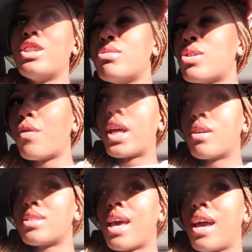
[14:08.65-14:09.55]
YouTube
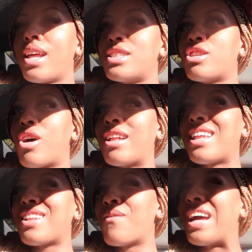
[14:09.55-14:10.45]
videos to edit, so I
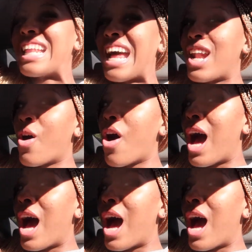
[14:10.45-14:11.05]
think the fact that I know